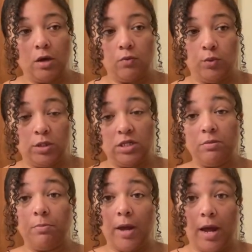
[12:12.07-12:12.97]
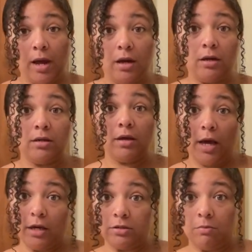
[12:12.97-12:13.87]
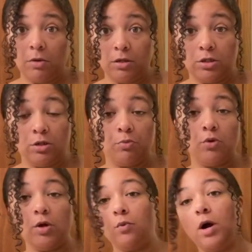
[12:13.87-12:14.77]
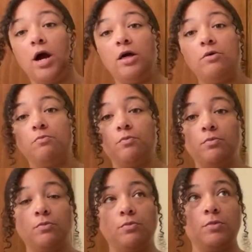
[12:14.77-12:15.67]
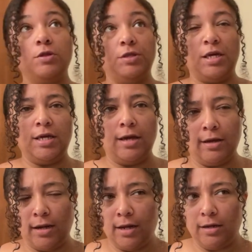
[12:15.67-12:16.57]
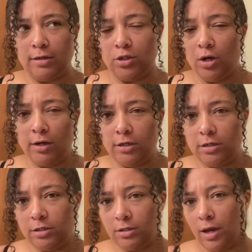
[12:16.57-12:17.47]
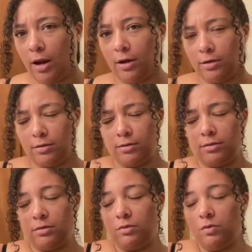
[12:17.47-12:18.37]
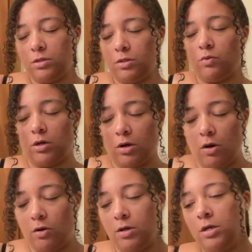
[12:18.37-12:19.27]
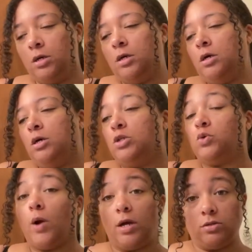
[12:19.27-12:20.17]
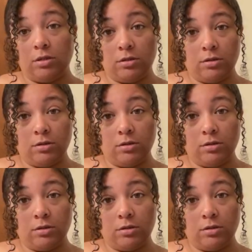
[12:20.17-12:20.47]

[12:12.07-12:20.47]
really bad eczema to the point where I'm thinking like it turned into cy what's the word called psoriasis